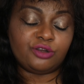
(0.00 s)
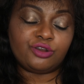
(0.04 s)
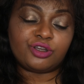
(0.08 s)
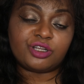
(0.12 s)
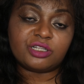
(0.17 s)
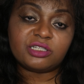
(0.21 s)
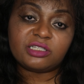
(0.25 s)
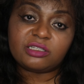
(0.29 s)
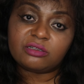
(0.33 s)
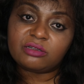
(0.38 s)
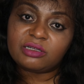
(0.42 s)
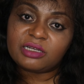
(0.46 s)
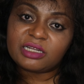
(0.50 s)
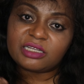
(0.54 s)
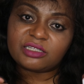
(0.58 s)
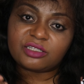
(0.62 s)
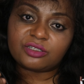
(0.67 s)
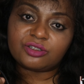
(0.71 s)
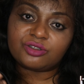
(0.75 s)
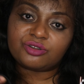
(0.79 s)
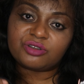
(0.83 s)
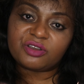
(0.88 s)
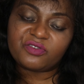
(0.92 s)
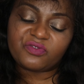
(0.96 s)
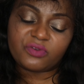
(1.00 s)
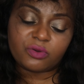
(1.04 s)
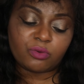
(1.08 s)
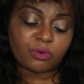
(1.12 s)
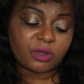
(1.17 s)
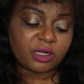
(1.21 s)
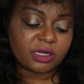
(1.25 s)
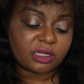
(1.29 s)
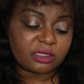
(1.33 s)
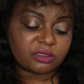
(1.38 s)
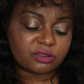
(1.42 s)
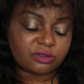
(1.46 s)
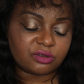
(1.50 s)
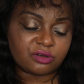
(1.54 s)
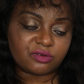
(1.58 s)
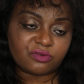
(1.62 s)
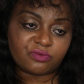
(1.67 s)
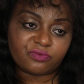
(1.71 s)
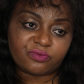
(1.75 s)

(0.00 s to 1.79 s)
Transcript: you can still listen to it if you want to sort